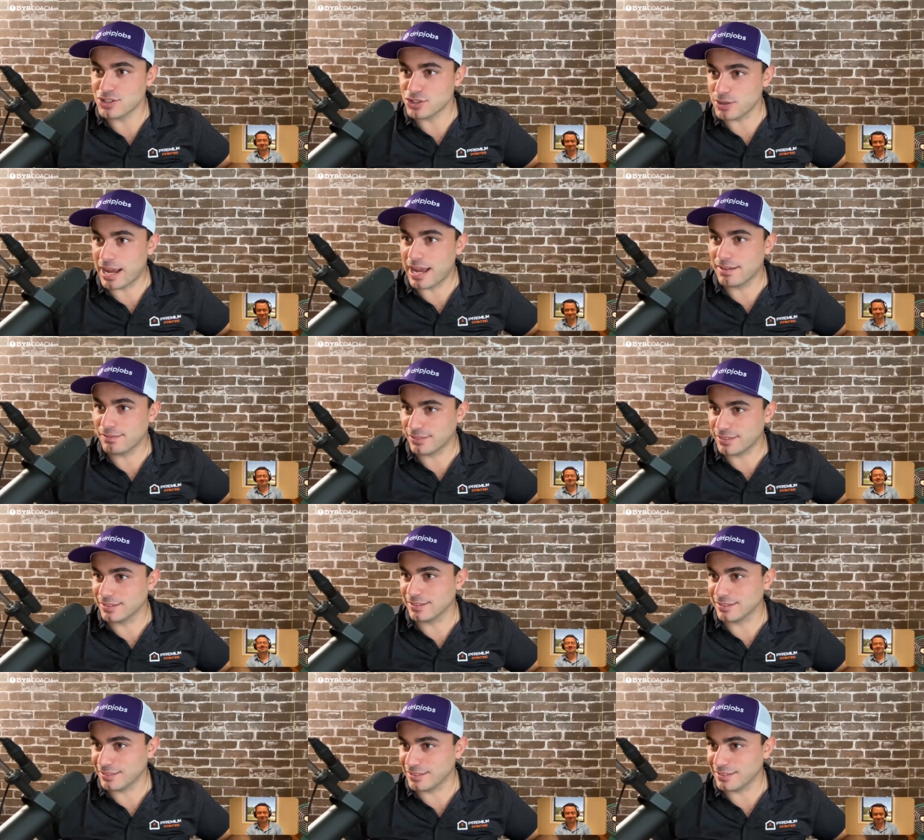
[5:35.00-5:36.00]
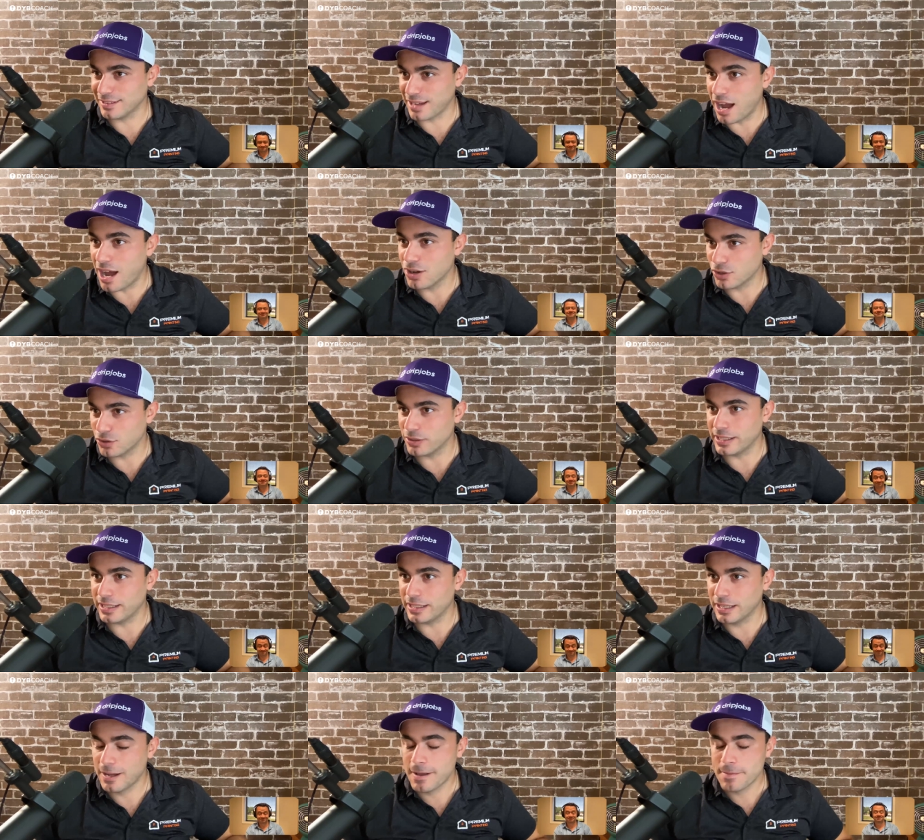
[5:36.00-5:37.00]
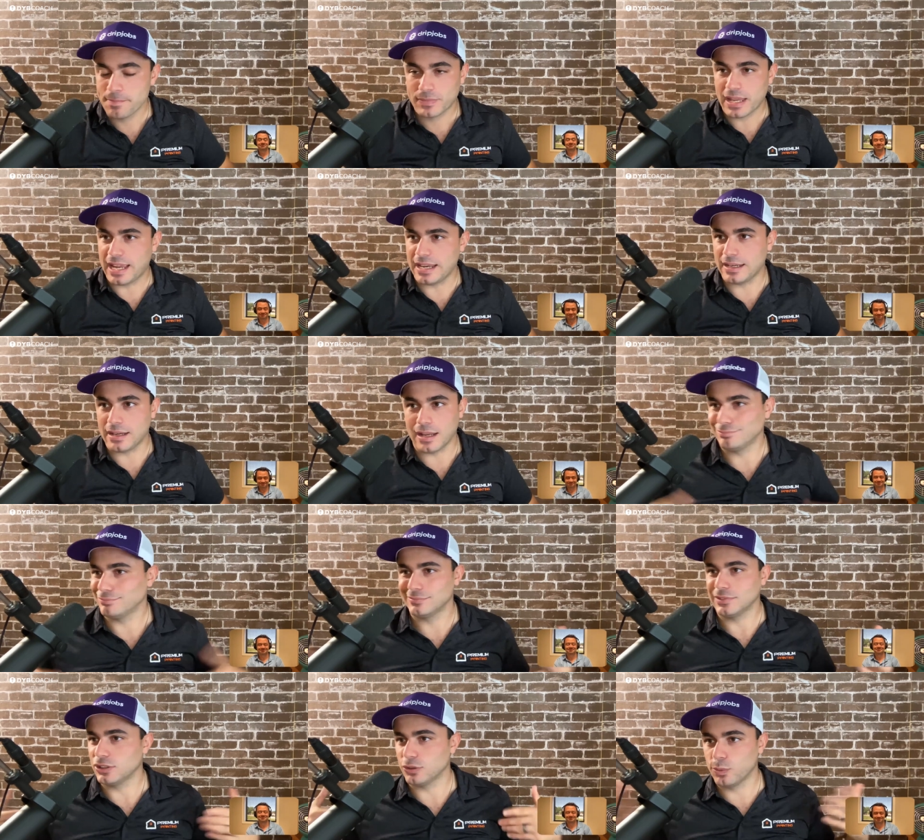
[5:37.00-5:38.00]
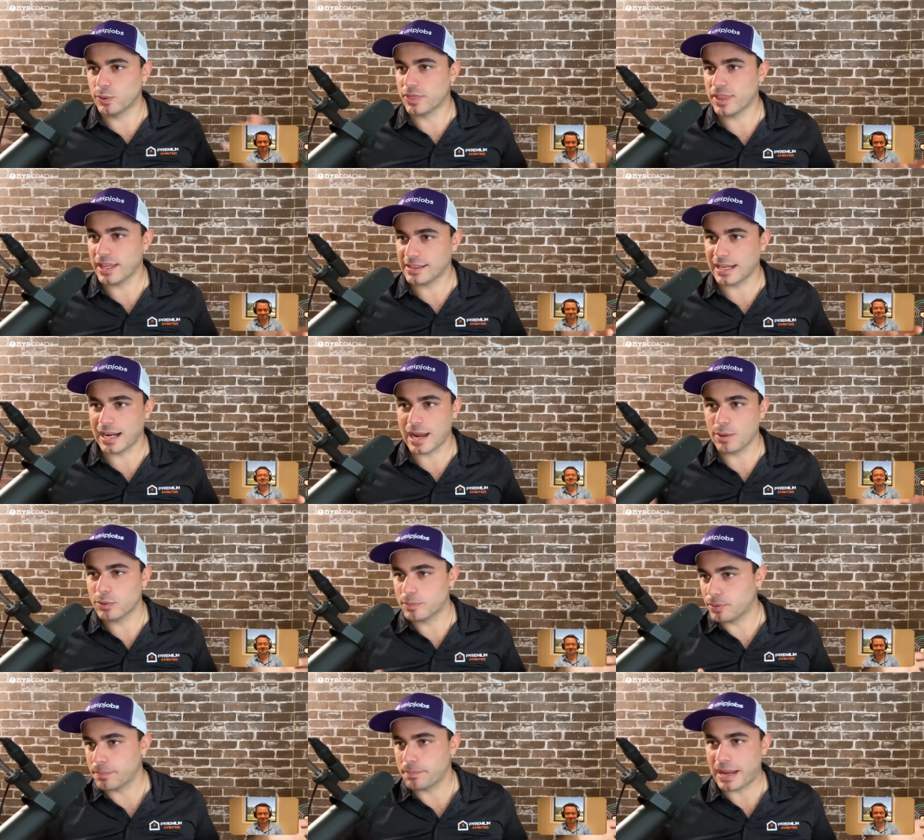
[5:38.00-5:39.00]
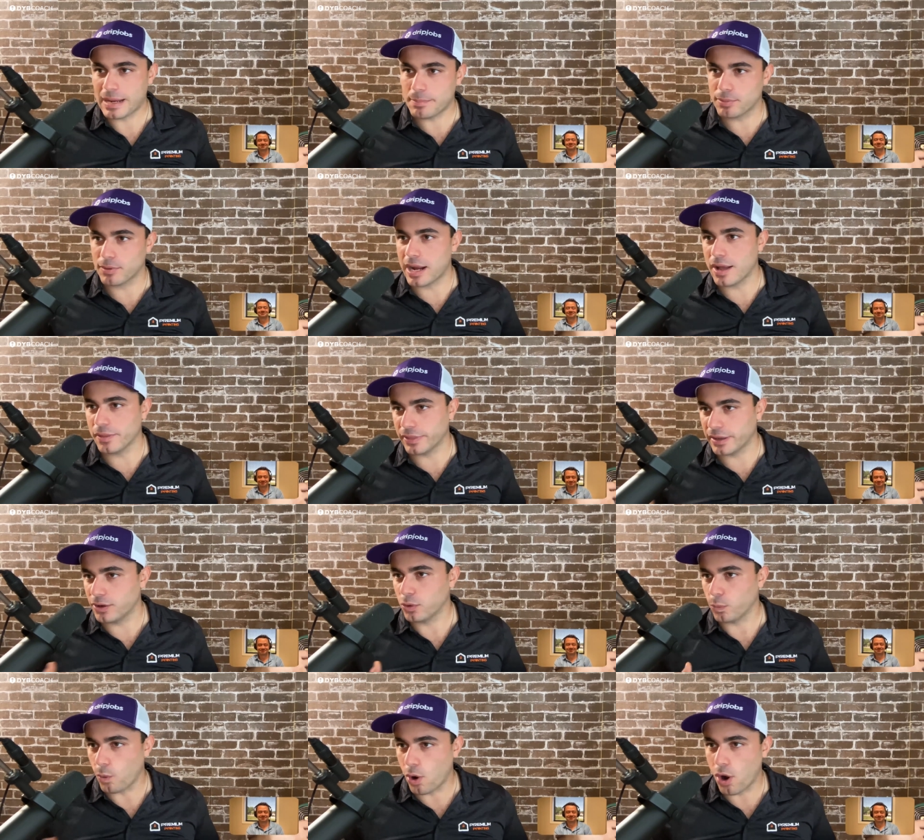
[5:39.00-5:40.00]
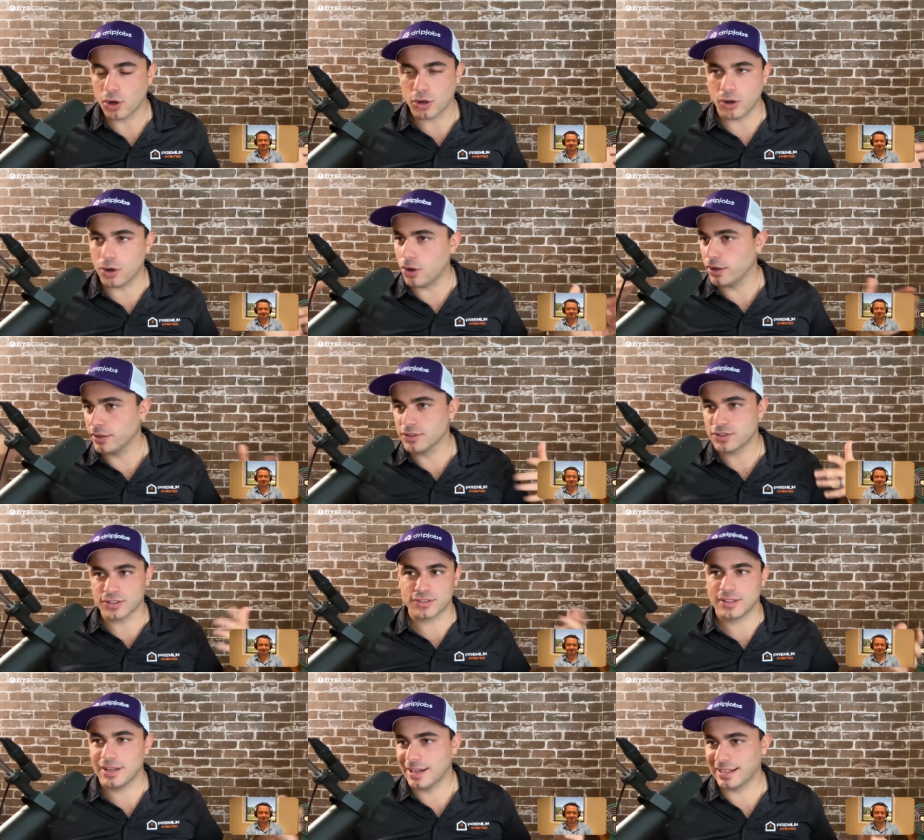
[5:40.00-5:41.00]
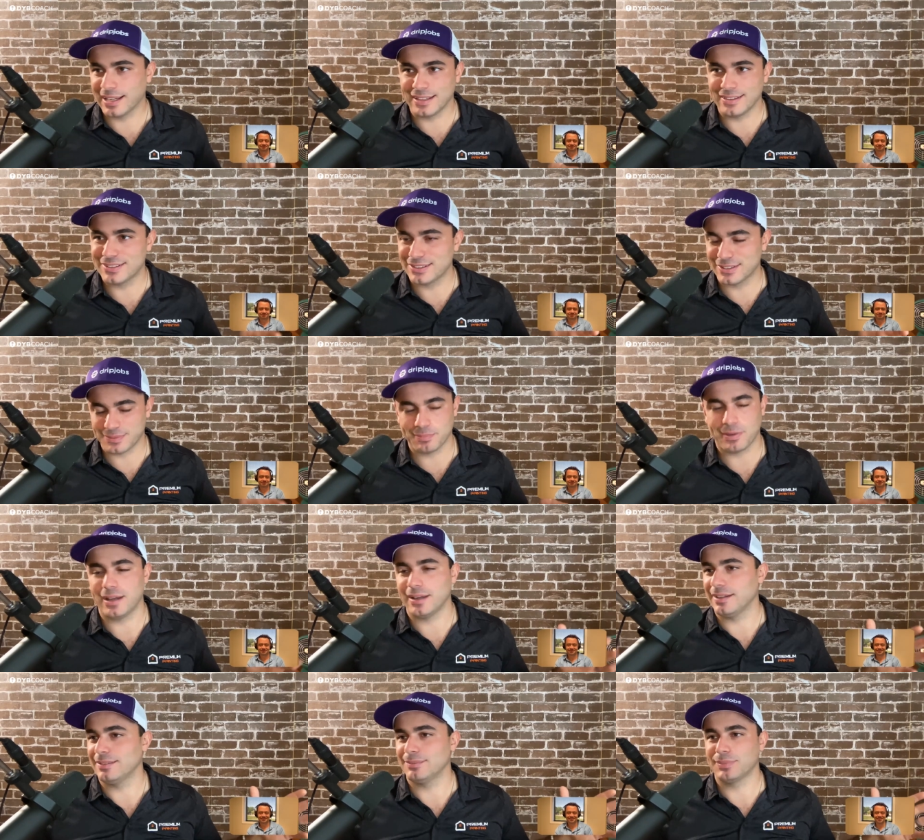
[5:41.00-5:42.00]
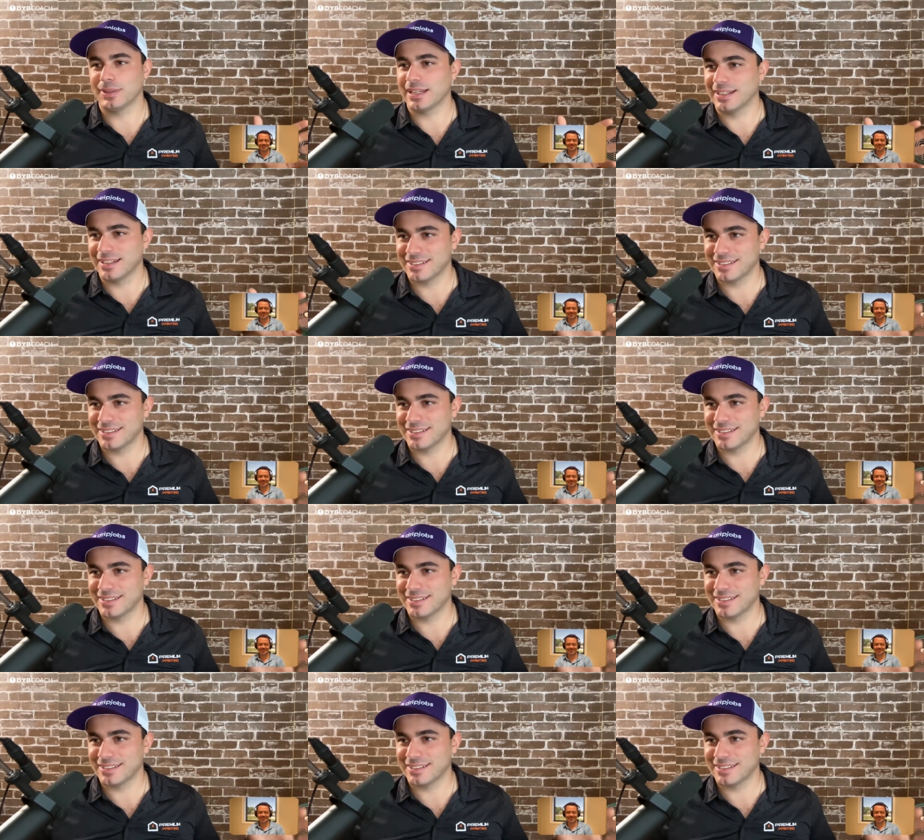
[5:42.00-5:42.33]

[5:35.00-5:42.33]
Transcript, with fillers: you have the the concrete, mm-hmm. and you would think that I would put paper out there to walk on. Just again, this is my beginning